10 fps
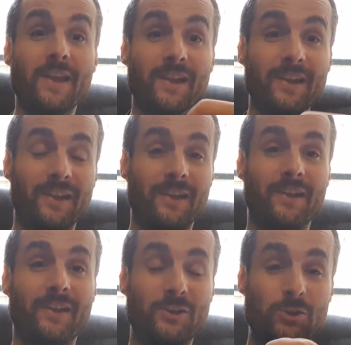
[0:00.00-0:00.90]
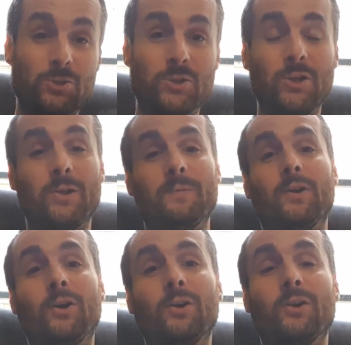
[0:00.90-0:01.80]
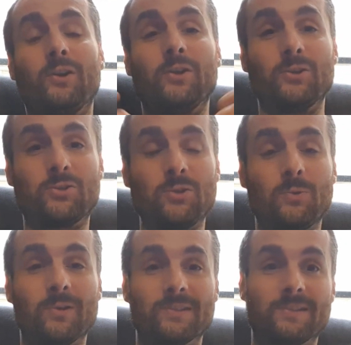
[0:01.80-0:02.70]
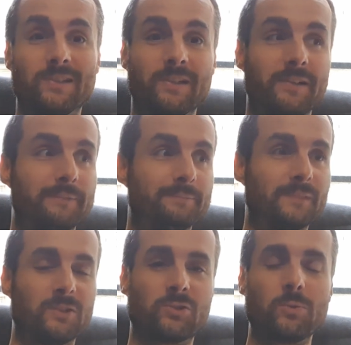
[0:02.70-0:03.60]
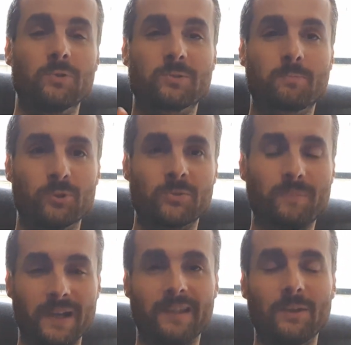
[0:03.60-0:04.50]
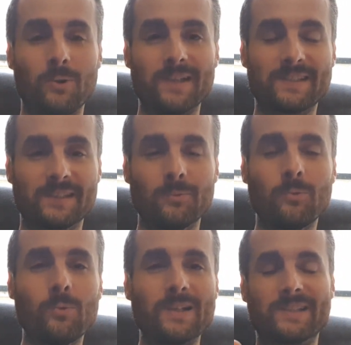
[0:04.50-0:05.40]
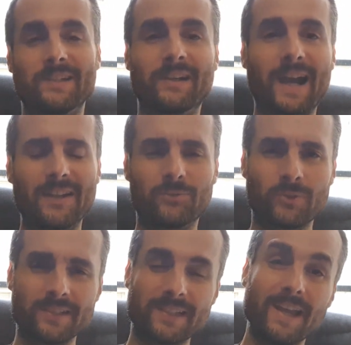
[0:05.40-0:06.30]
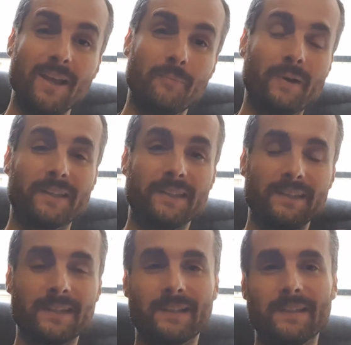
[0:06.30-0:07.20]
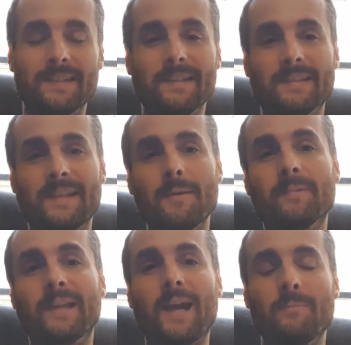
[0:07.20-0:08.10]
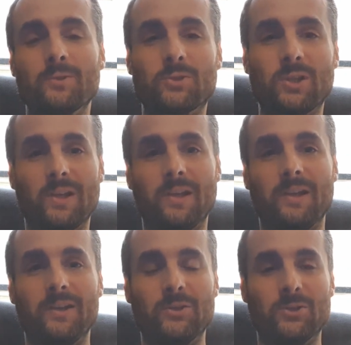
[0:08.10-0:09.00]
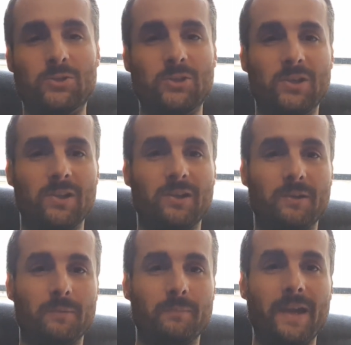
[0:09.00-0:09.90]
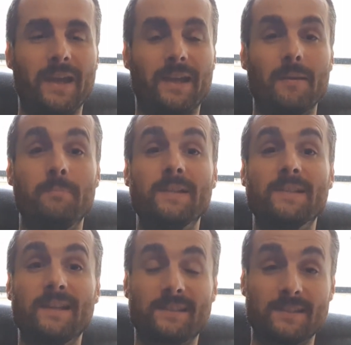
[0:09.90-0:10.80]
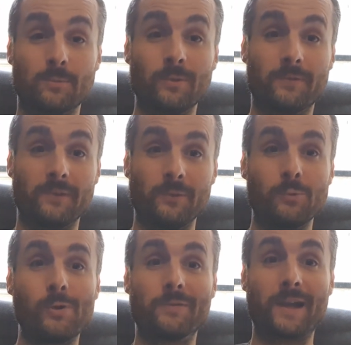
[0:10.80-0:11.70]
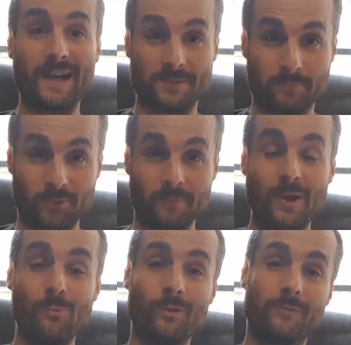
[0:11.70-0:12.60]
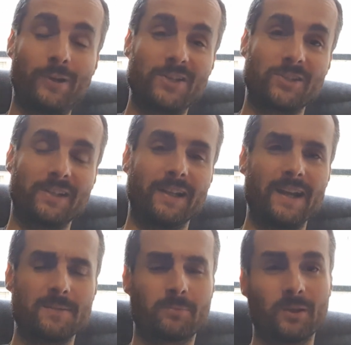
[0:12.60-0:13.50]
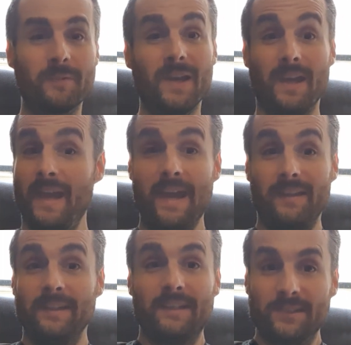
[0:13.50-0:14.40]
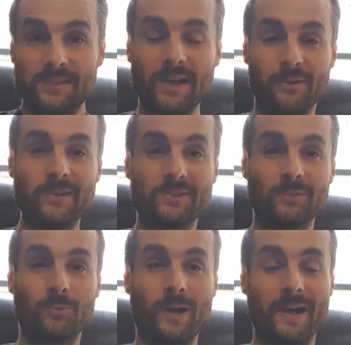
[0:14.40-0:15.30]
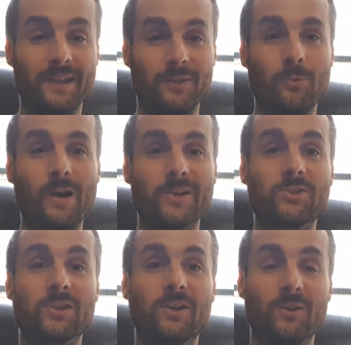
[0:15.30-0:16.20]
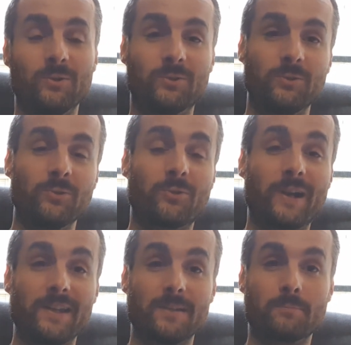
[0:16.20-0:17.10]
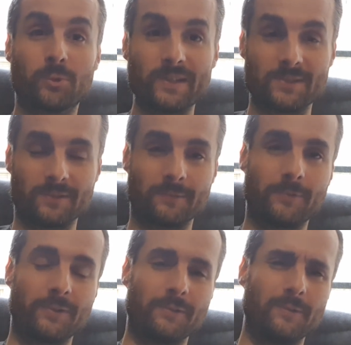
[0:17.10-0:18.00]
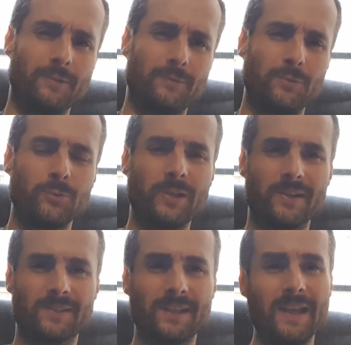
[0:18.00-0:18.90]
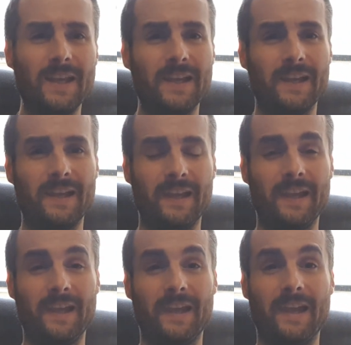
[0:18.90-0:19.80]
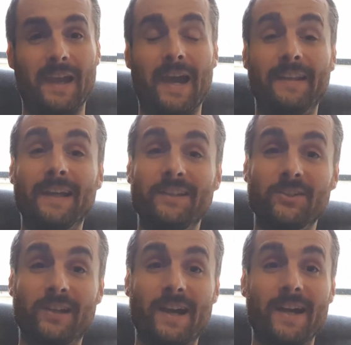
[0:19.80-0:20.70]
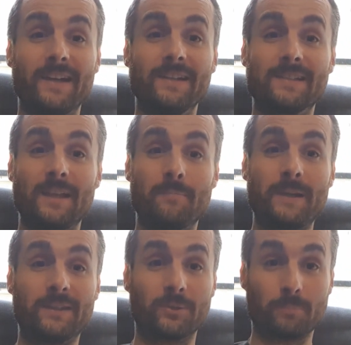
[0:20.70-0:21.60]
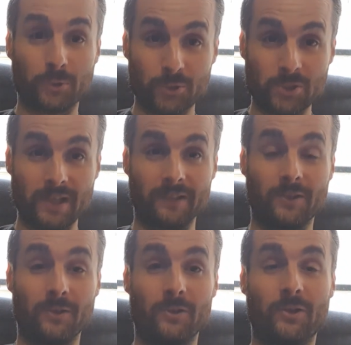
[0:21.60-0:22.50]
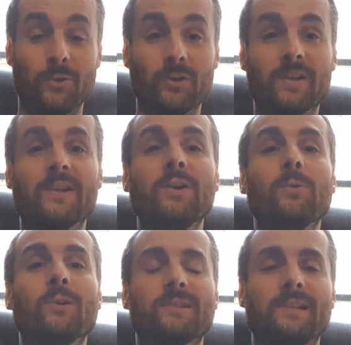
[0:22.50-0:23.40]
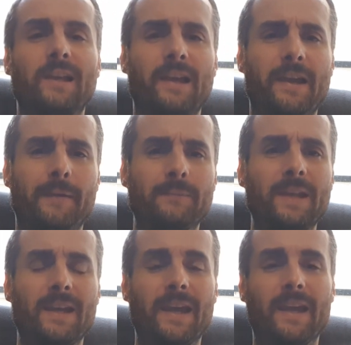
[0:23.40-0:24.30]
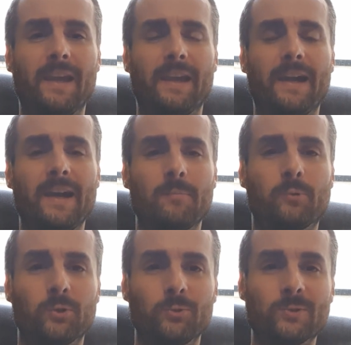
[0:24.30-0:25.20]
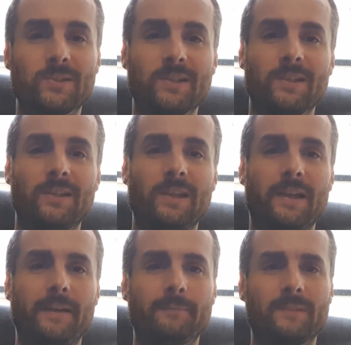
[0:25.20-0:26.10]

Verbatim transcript: the uh, uh, she she was she was pushed by the west western countries but in the same time she she make businesses with with Gazprom with Russian Gazprom and it is a reason why why she go to Ukrainian prison for a few years uh, another guy is a Petro Poroshenko. Who, he was um, a guy producing the